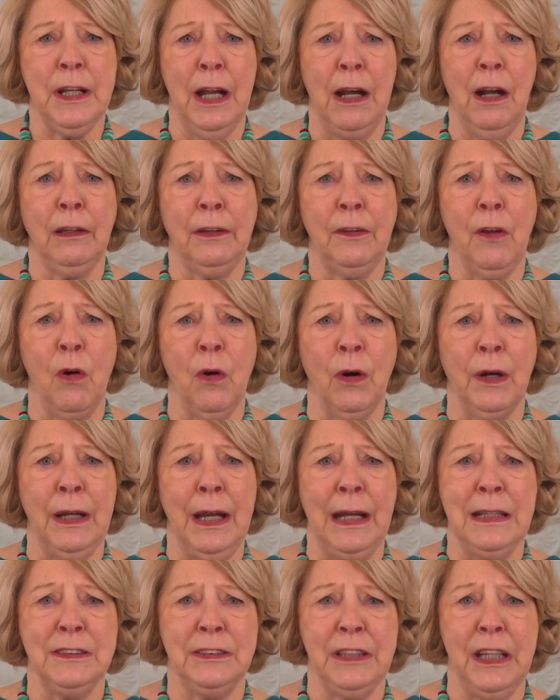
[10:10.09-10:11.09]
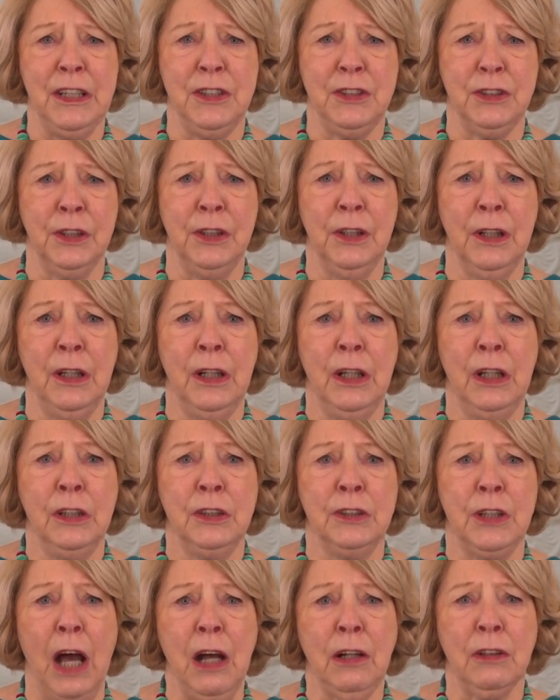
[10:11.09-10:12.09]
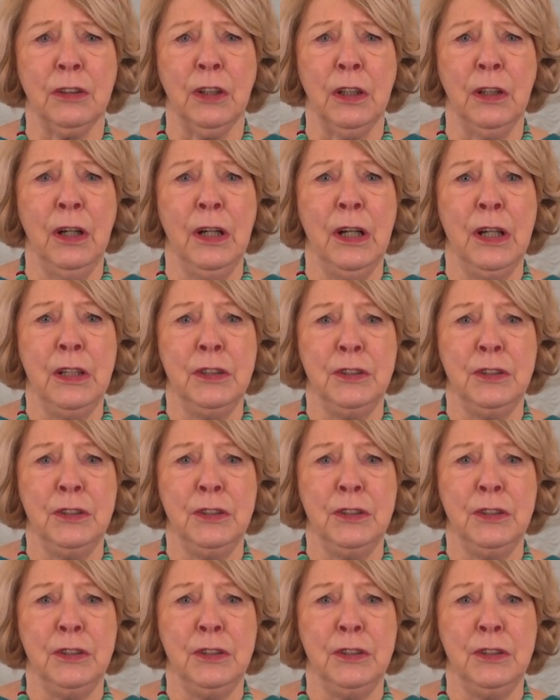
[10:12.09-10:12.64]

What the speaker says: Health Organization, Dr.